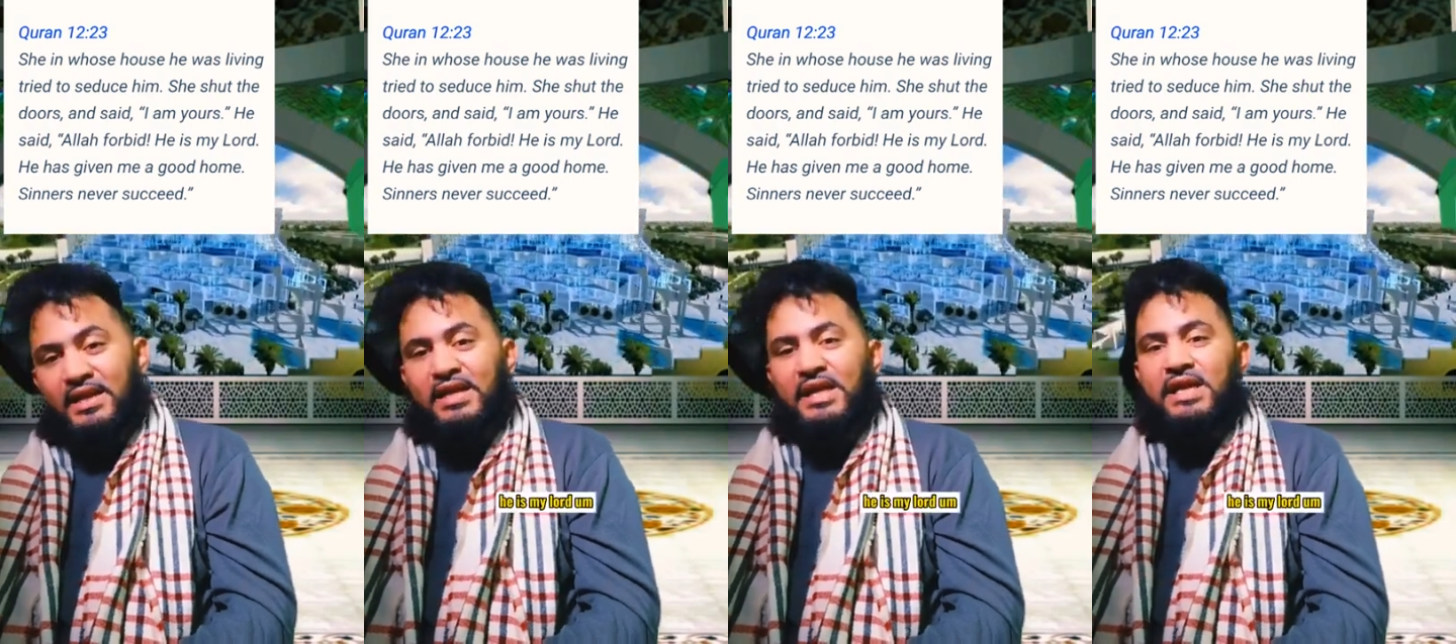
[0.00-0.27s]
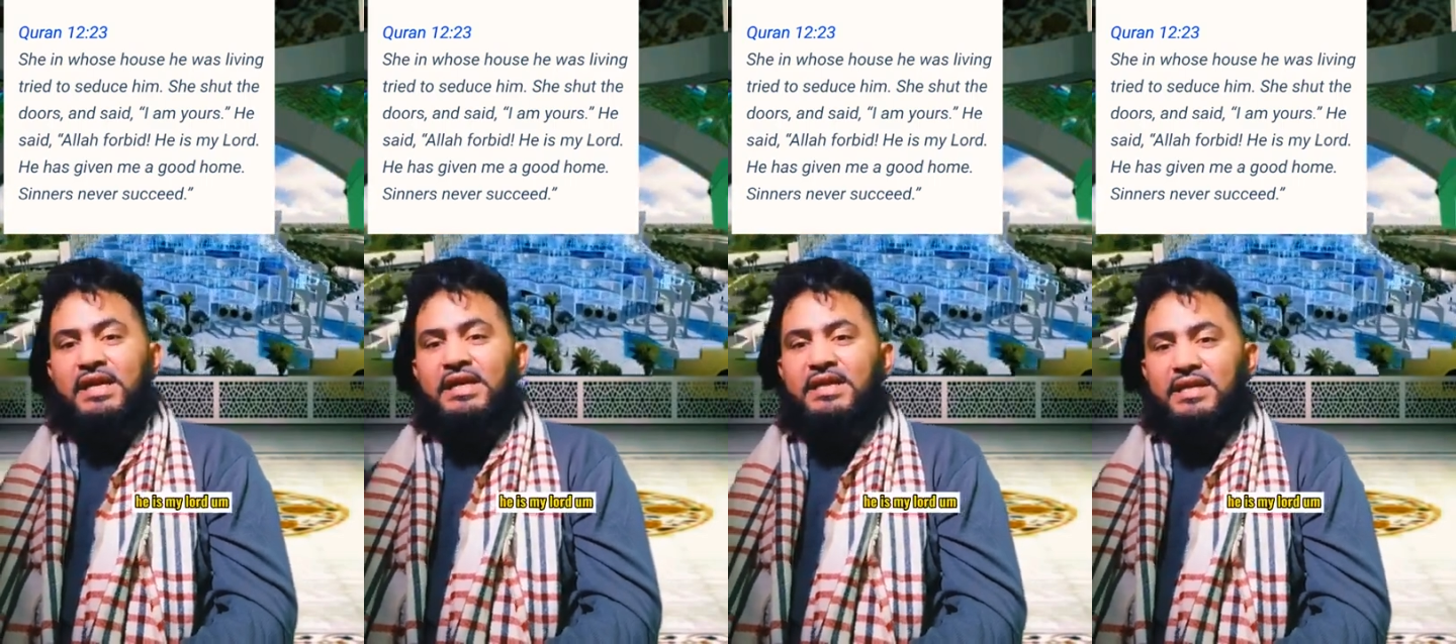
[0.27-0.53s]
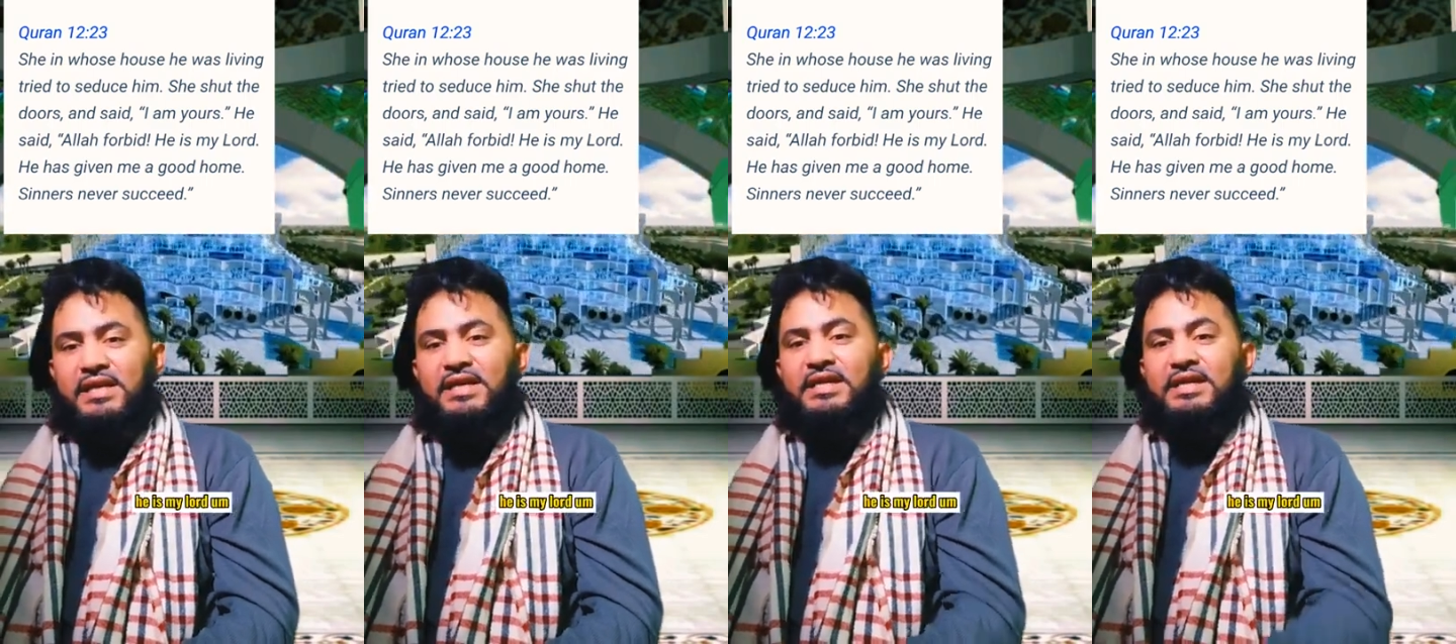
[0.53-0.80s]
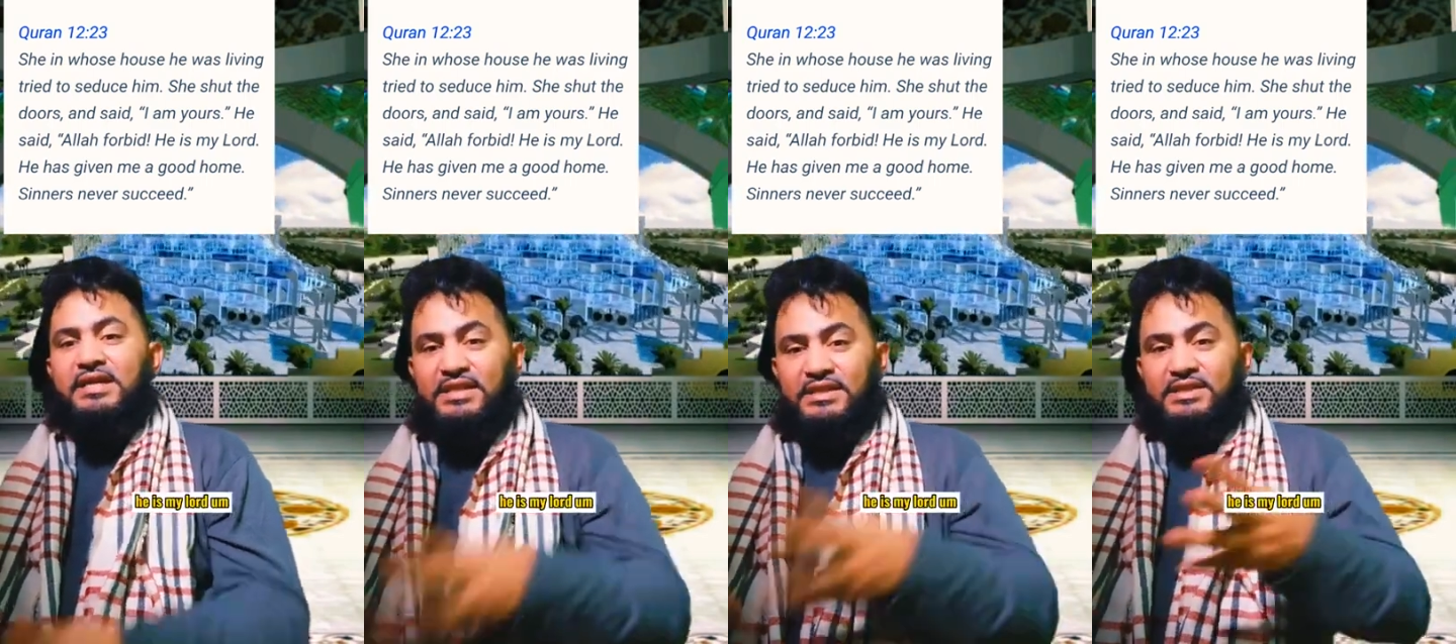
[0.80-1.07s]
he
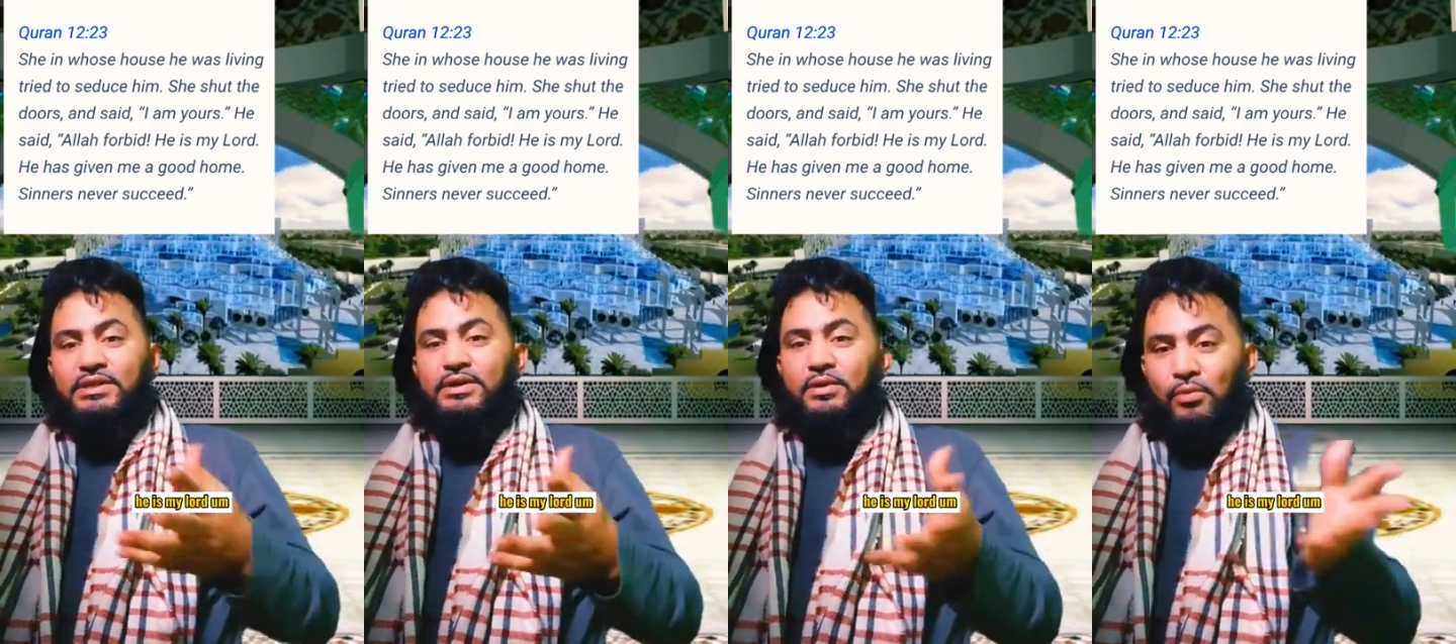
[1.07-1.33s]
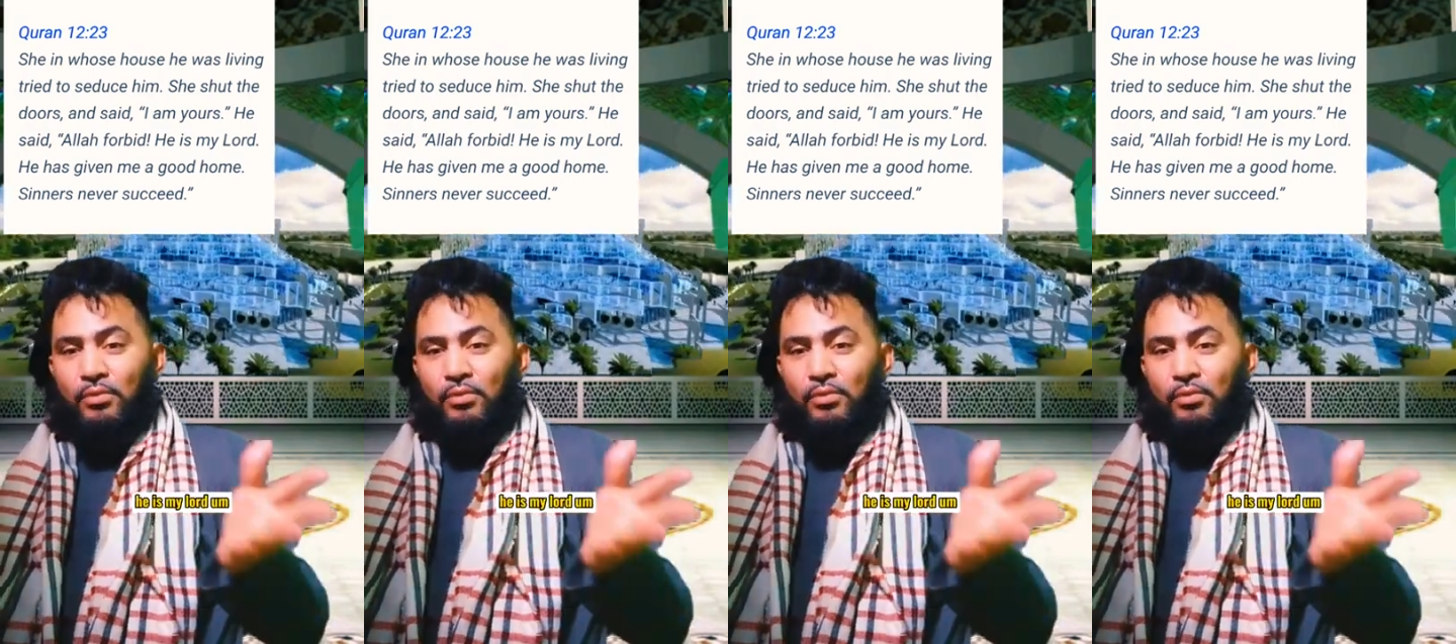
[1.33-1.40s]
is